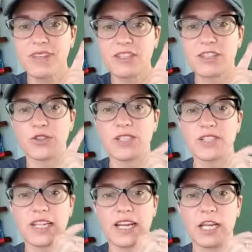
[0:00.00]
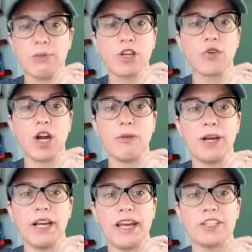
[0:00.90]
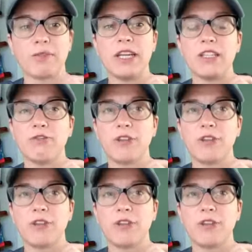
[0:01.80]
So this dynamic aroma has made the